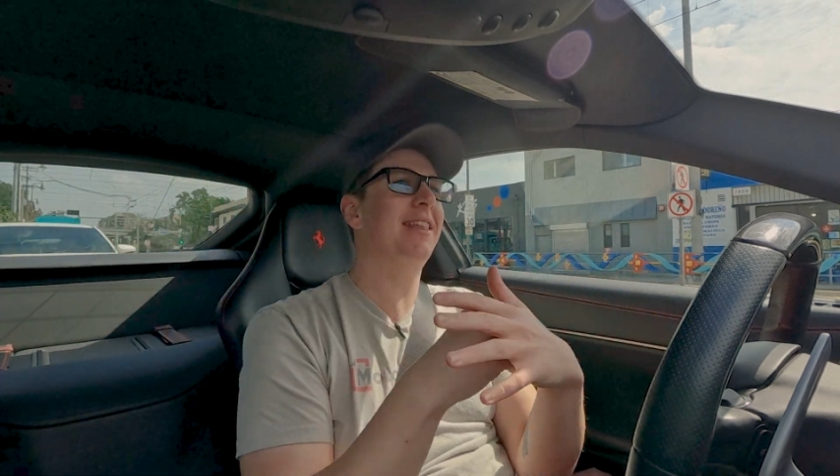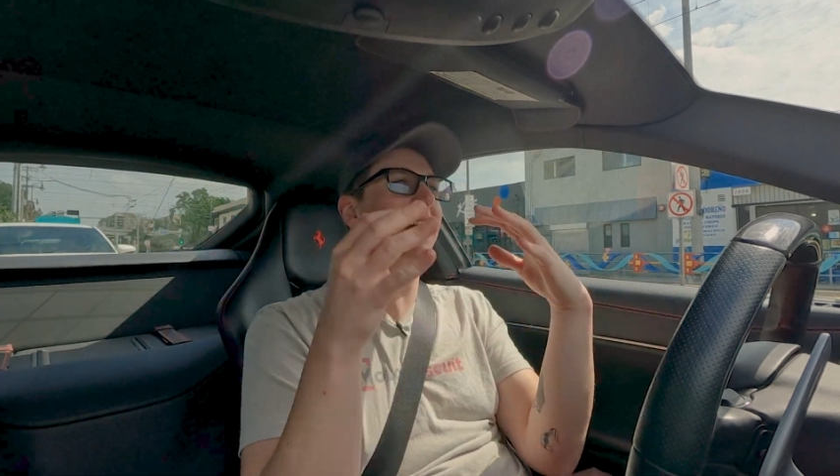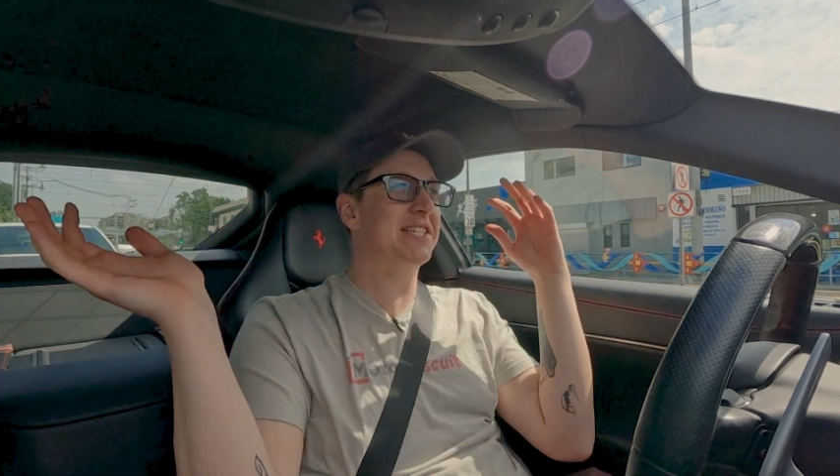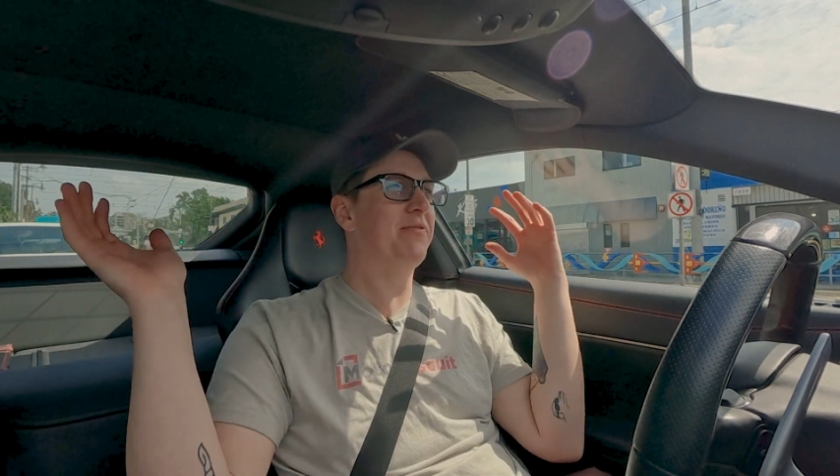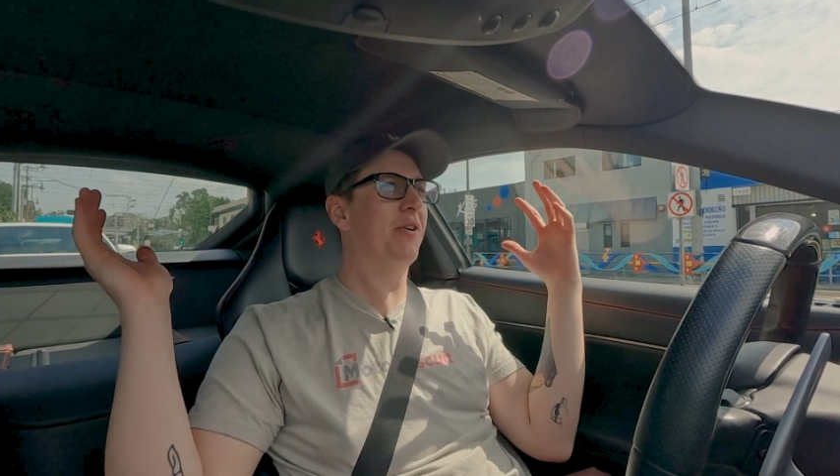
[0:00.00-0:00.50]

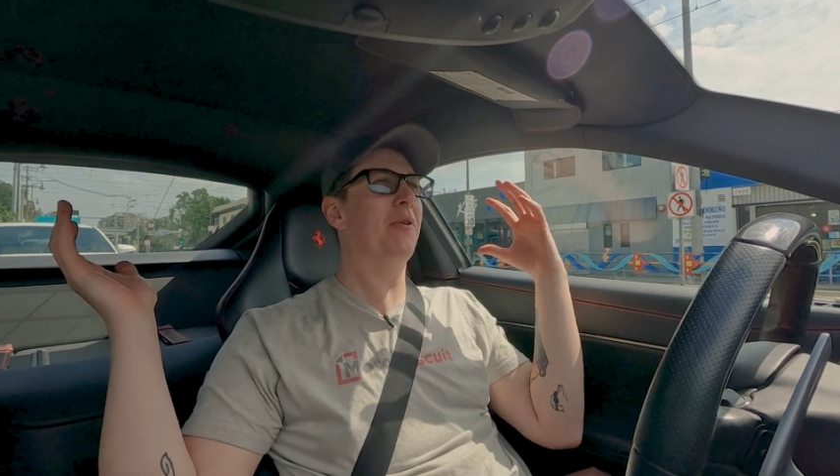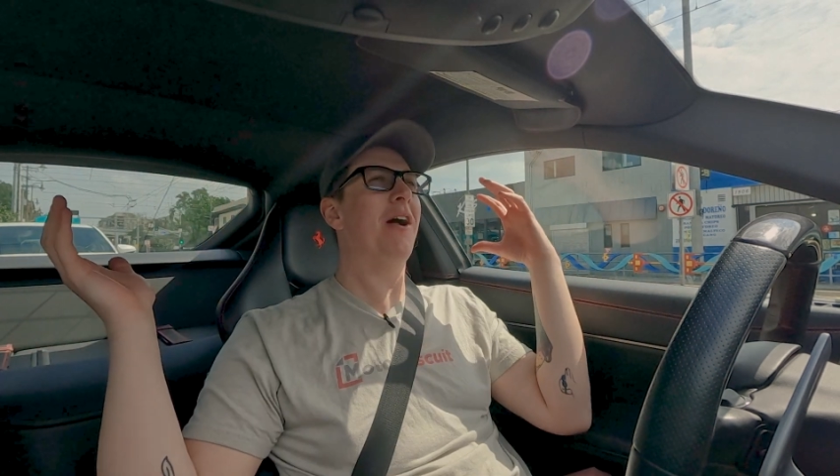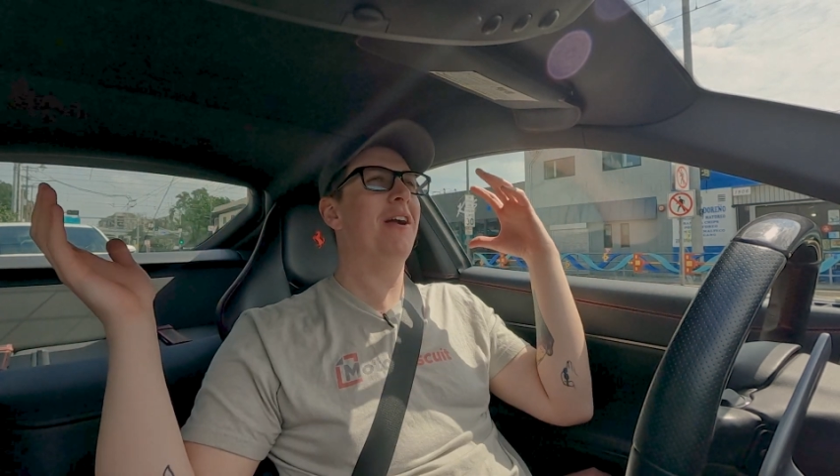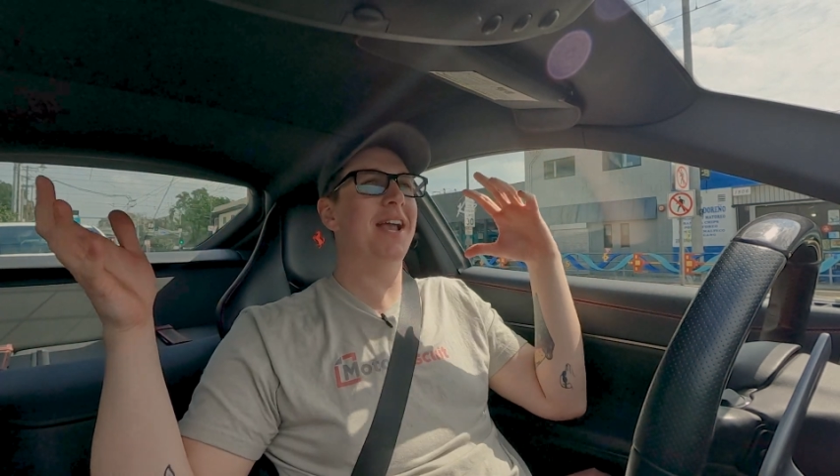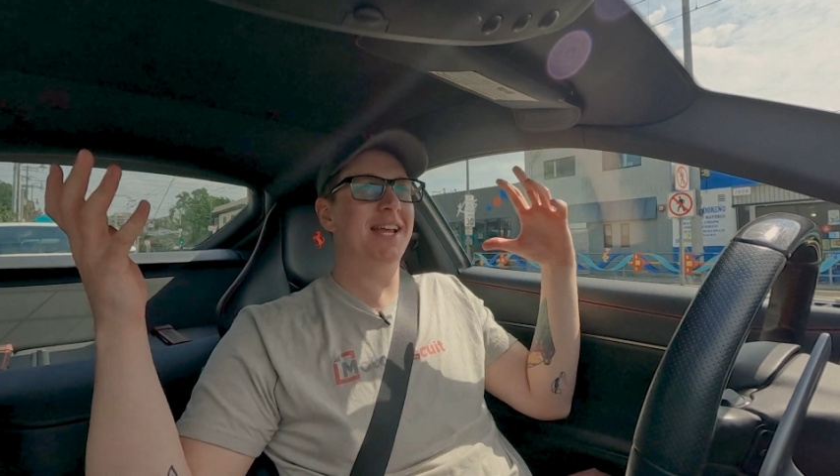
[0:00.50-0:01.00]
That's
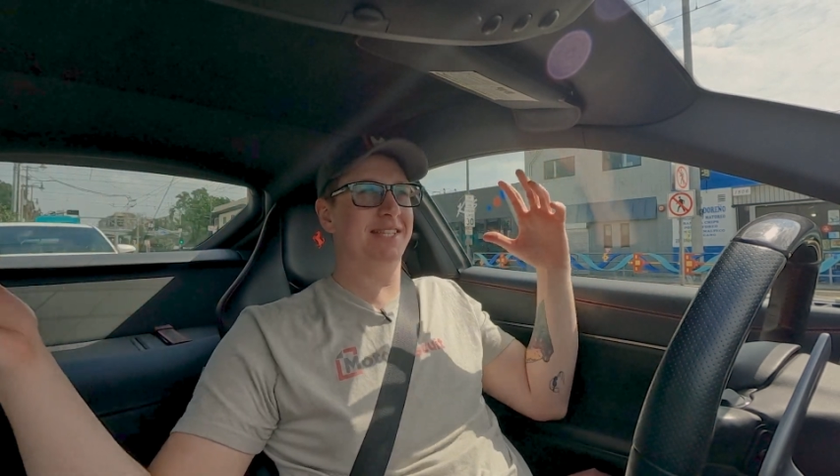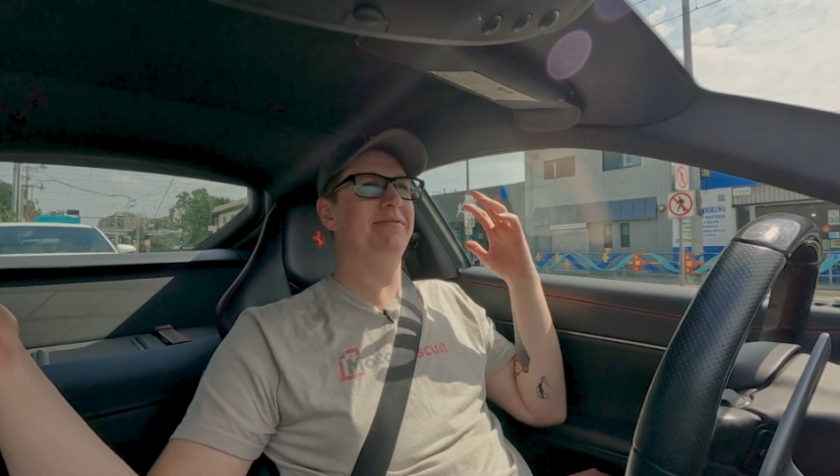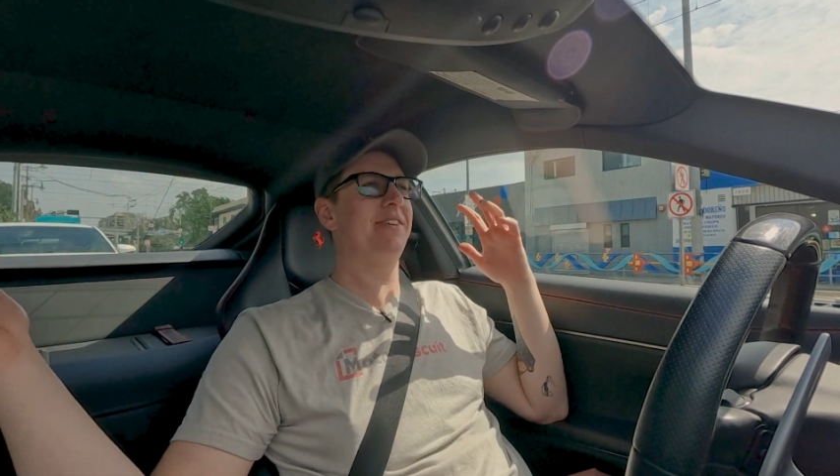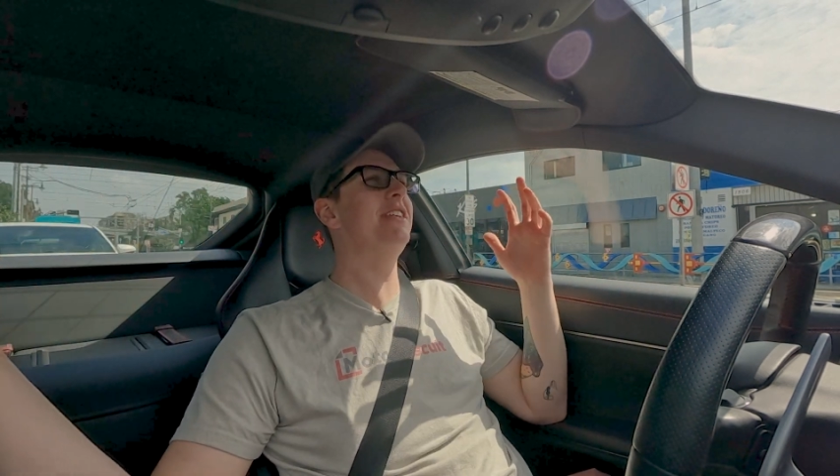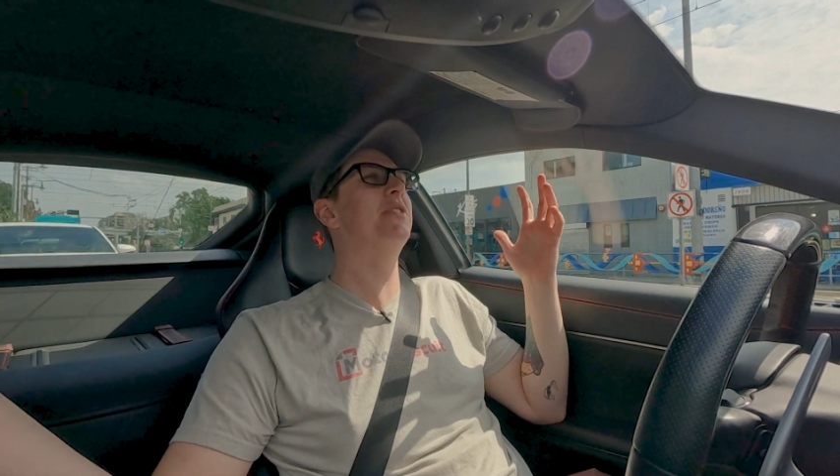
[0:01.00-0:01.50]
Ferrari, it's a
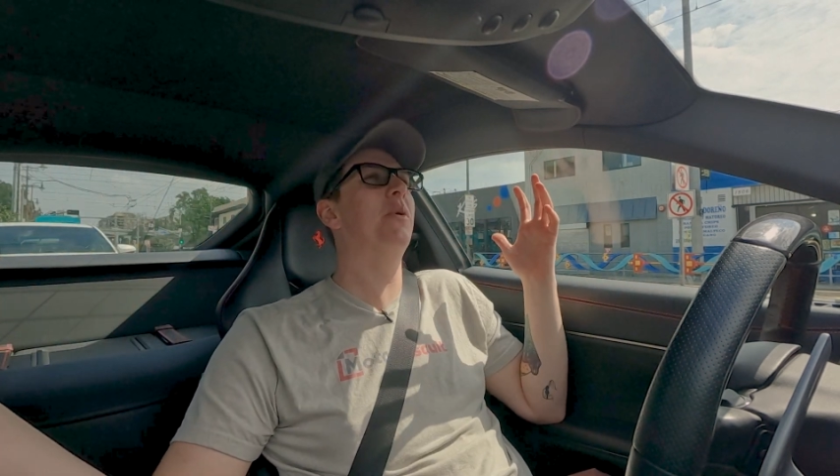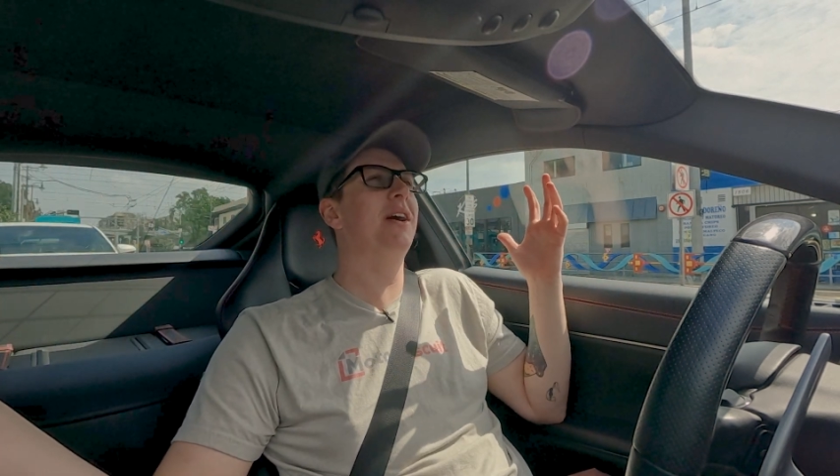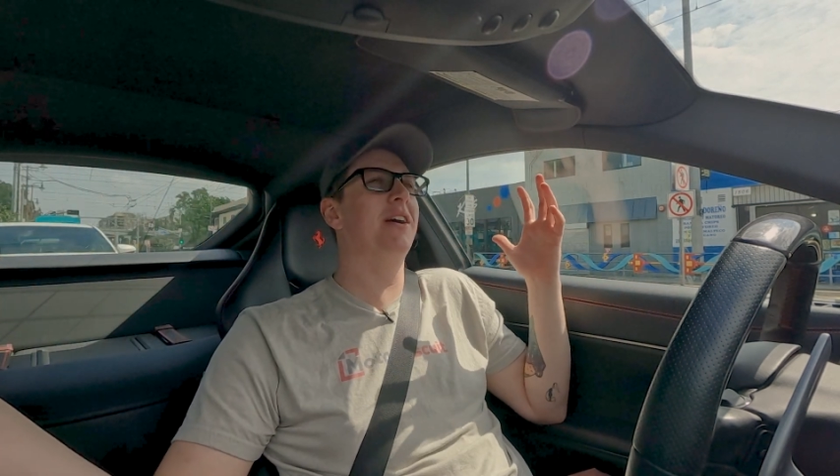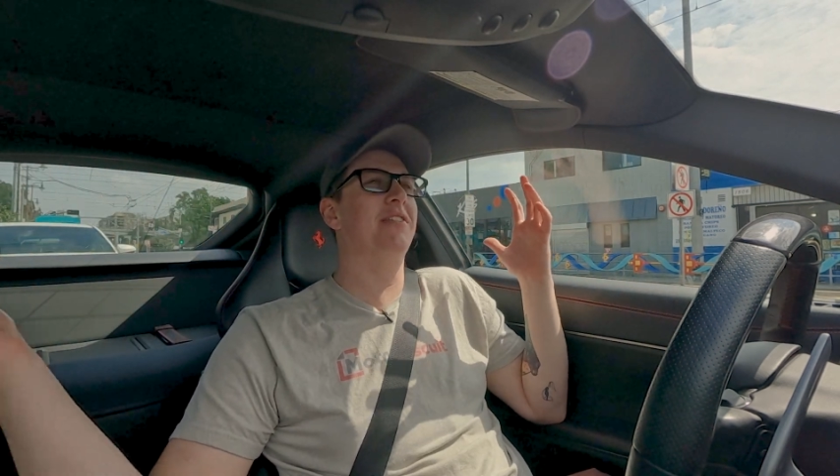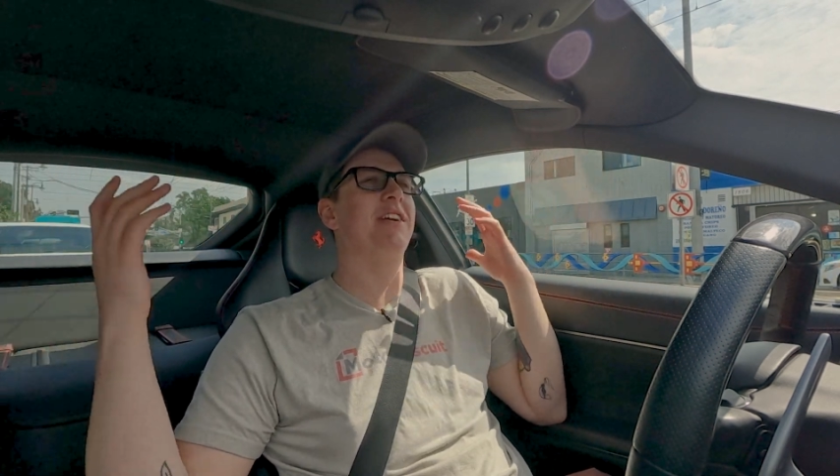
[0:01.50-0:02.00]

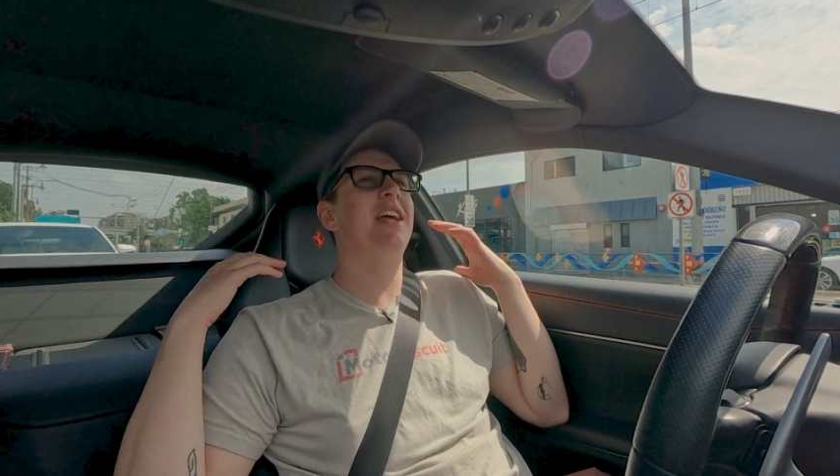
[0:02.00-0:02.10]
V12.